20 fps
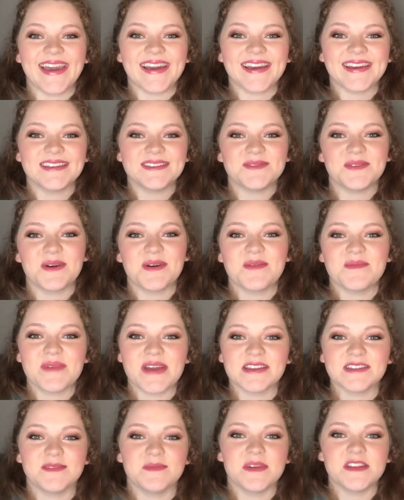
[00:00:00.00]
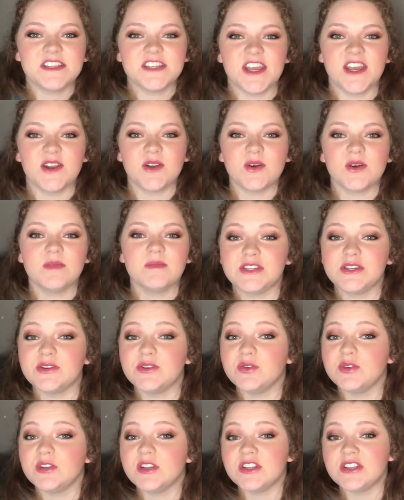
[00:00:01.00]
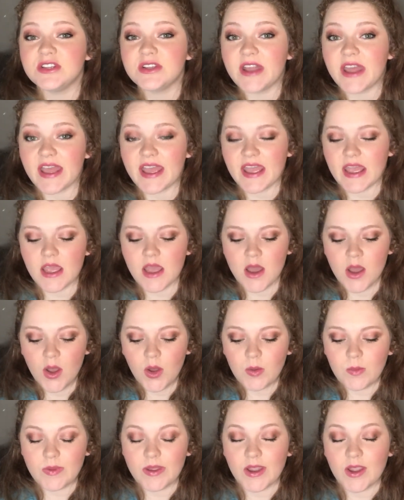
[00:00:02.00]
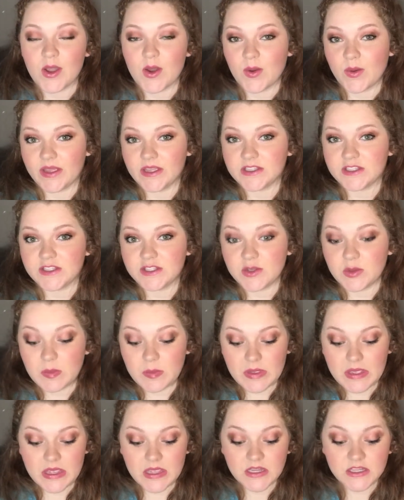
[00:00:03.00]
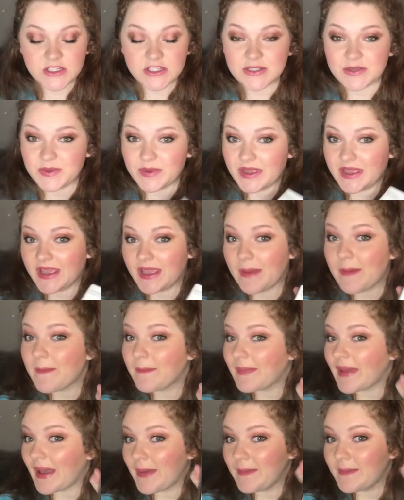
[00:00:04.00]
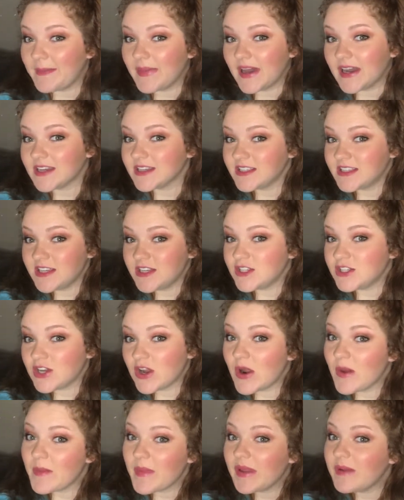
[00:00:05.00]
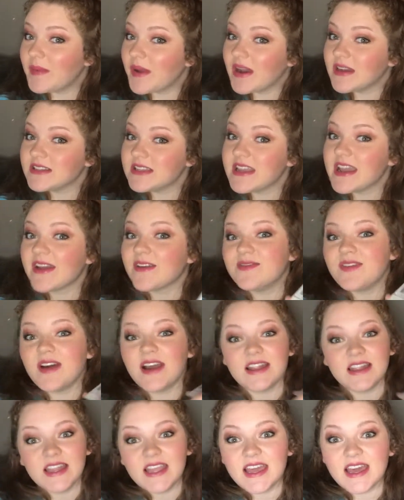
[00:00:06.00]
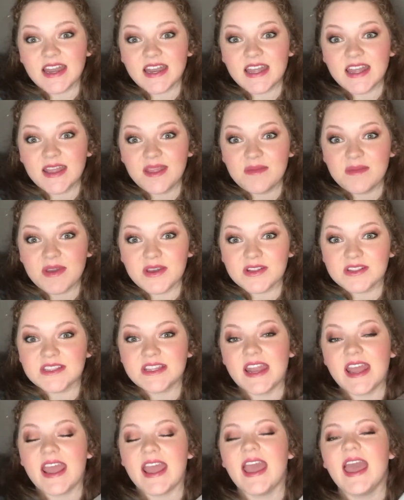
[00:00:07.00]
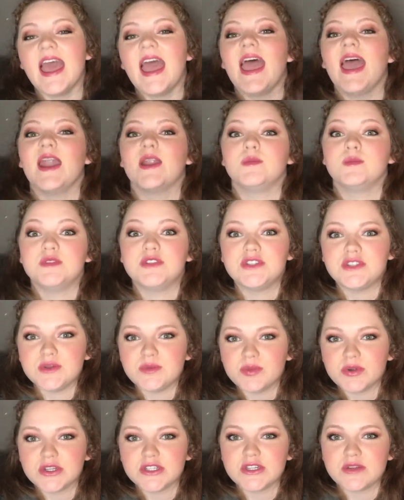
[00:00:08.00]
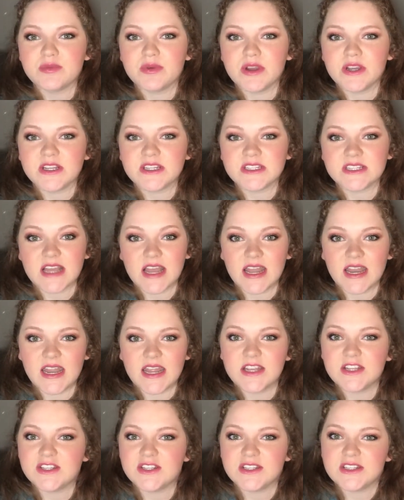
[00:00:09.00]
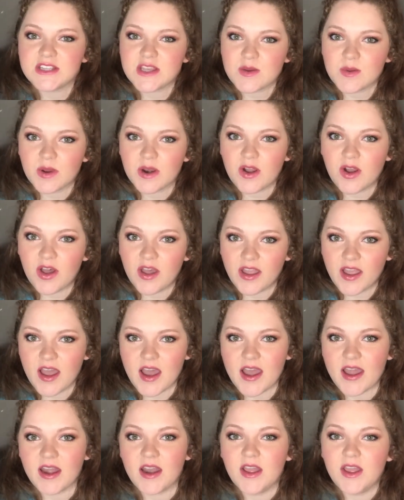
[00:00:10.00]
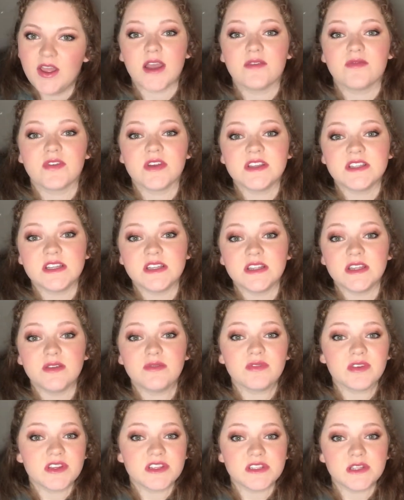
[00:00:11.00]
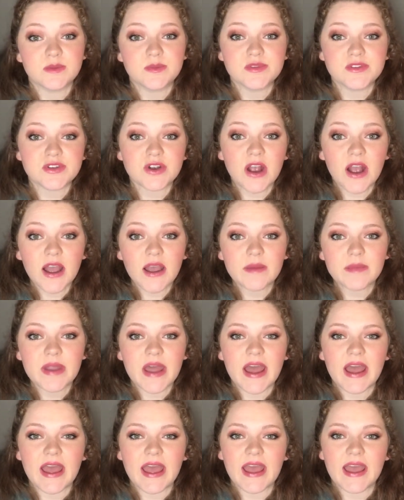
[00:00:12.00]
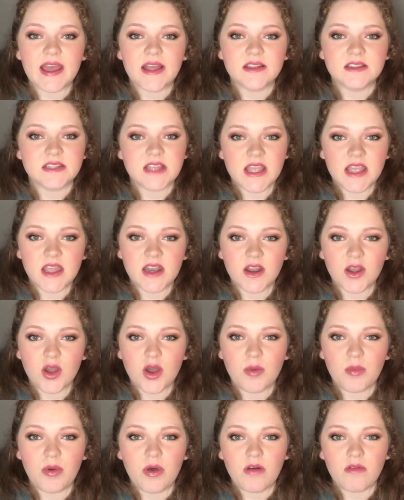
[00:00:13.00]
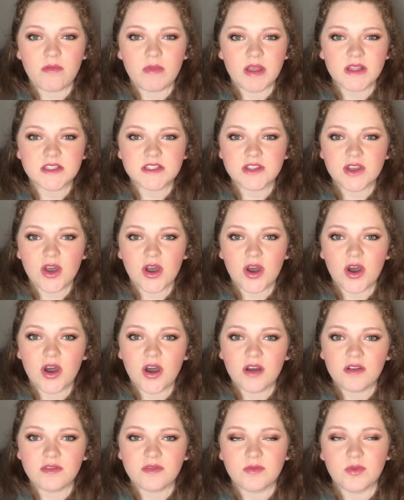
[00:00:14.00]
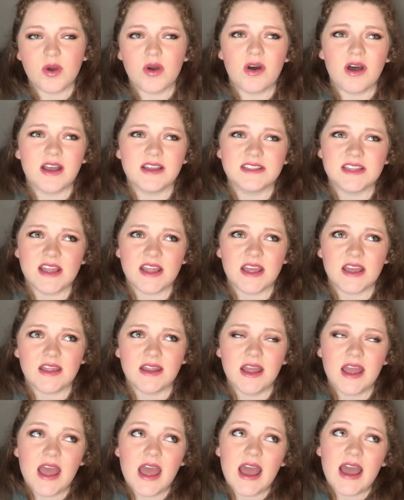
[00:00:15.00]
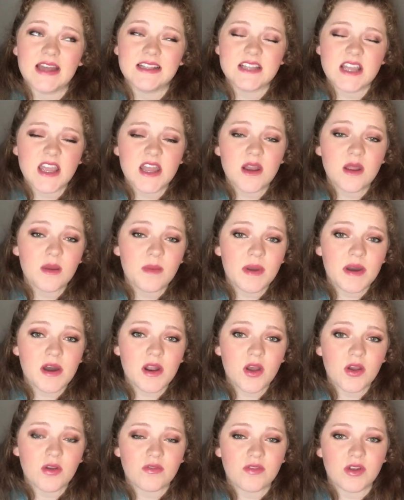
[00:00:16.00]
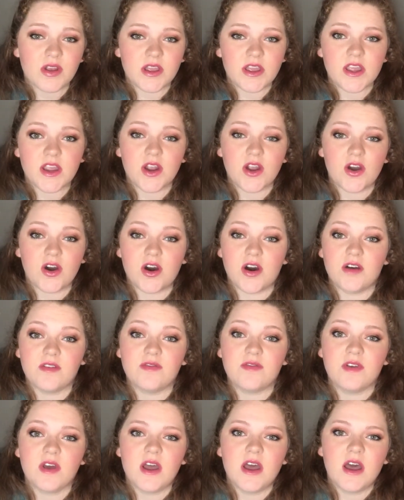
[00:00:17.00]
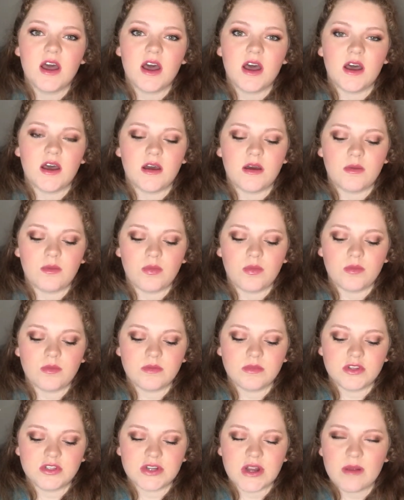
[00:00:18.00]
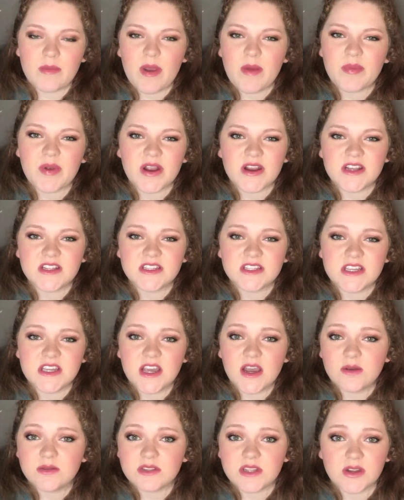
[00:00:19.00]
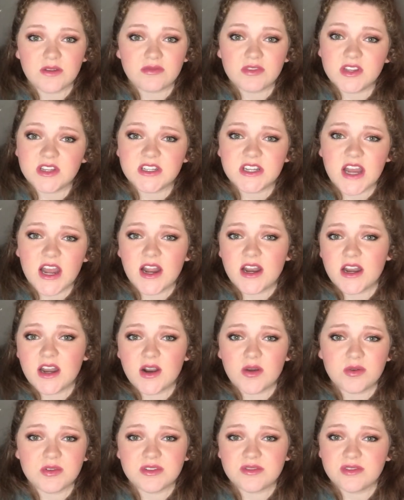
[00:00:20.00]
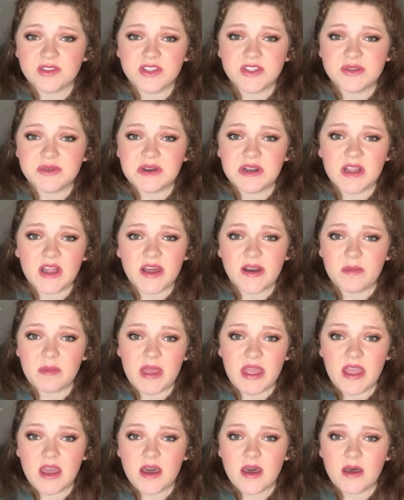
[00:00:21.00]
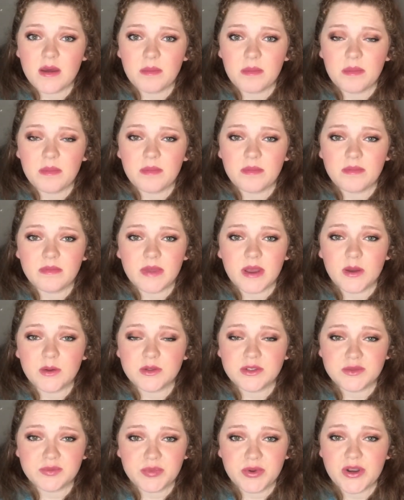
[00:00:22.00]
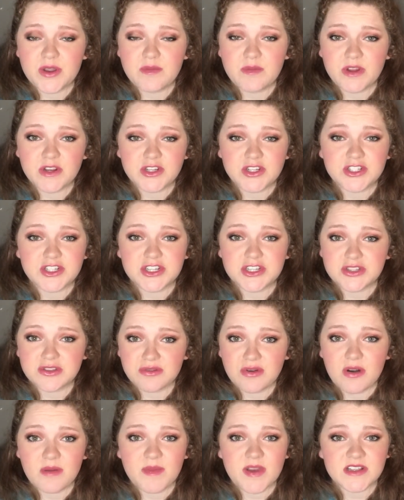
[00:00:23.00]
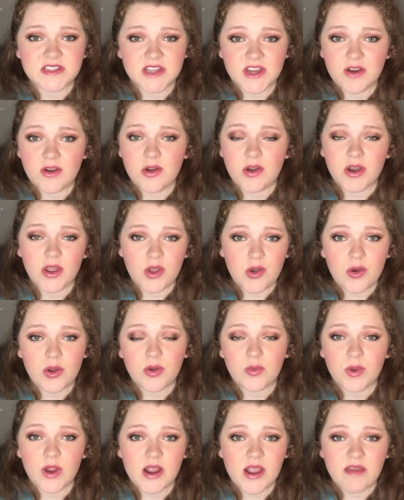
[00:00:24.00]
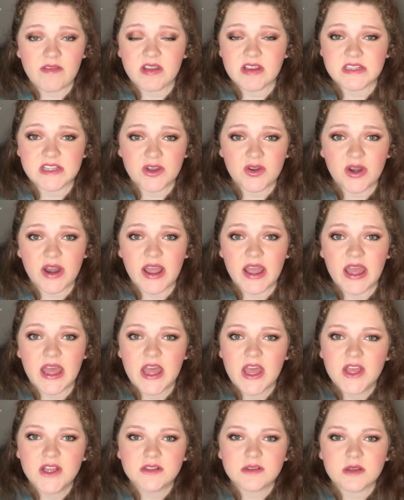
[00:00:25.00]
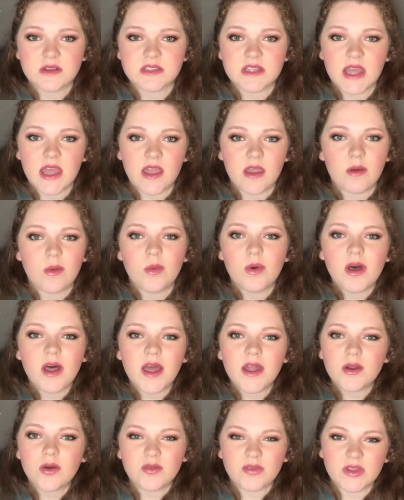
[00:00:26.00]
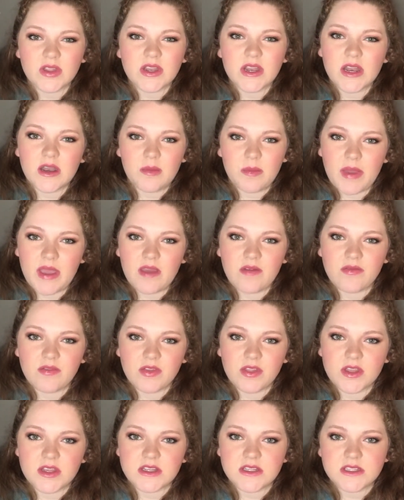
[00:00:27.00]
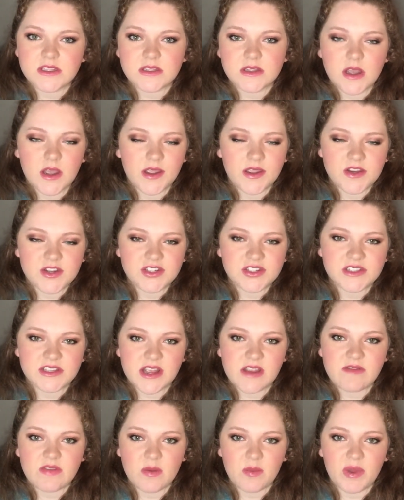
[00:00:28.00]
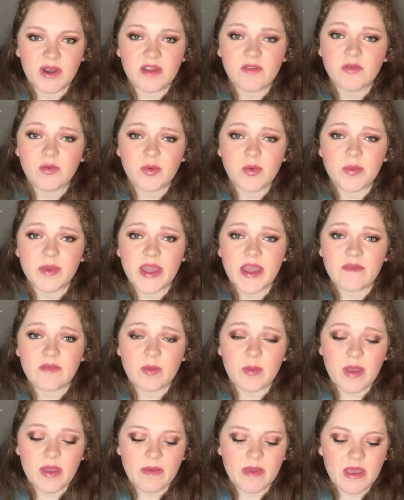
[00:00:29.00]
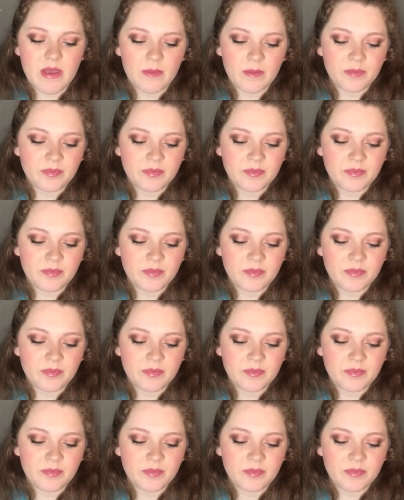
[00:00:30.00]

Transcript: guys, welcome back to my channel. So today we're going to be doing my BoxyCharm unboxing. I finally got it in the mail today and I'm super excited to see what all I got. I recently resubscribed. I had taken a couple of months off. Well, I say that. I'd taken about over a year off. During my pregnancy, I was like really tired and I wasn't really doing a lot of makeup. I was pretty much just throwing mascara on and going to work every single day. So I was like, well, I don't really need to pay for this. I can just save the money for when we have the baby.